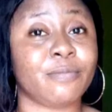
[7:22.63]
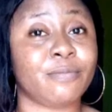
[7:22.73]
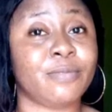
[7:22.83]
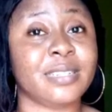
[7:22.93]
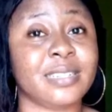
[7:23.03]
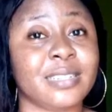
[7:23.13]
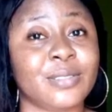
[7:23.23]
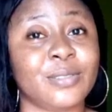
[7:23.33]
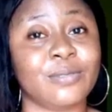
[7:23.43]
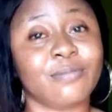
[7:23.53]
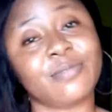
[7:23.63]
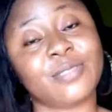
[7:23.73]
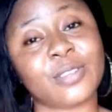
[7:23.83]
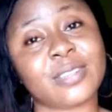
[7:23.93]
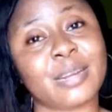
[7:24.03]
Please
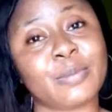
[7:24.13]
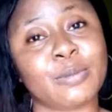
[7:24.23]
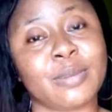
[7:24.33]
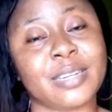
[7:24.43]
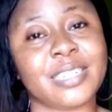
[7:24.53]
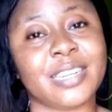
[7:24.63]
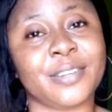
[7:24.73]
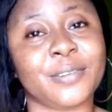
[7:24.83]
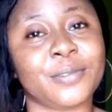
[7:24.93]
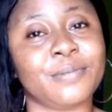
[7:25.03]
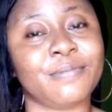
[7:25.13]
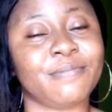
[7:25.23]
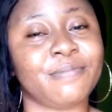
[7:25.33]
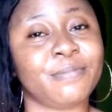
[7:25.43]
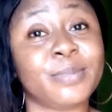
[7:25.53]
subscribe to my channel.
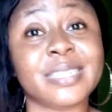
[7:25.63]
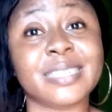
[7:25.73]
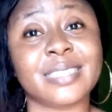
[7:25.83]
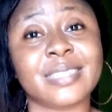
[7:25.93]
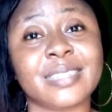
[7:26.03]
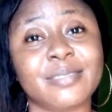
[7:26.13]
Please.